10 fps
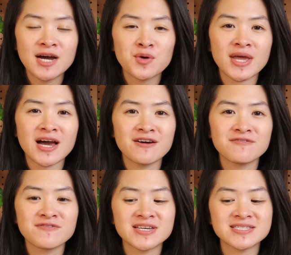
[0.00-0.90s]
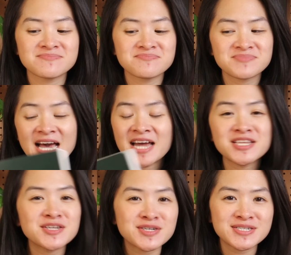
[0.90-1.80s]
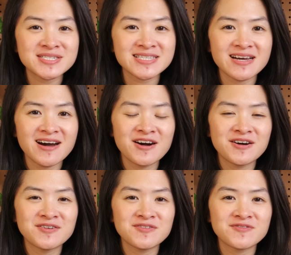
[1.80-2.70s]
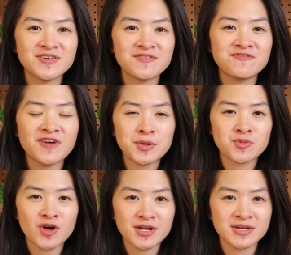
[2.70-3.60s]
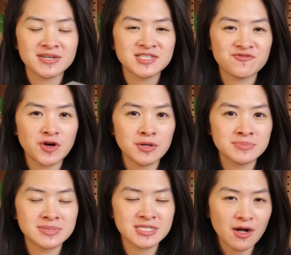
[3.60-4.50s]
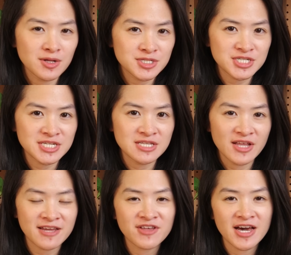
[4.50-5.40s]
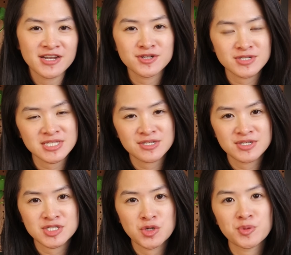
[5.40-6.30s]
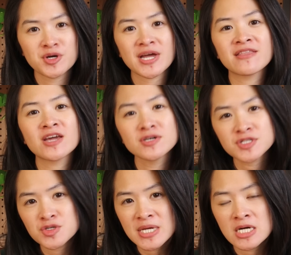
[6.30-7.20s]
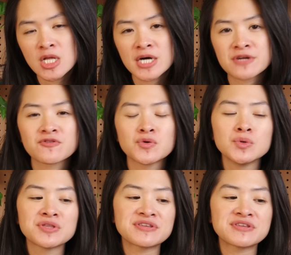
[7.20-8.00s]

We have 10 years of fun products from Stalogy, like the Editor Series notebook, and they also make a lot of cool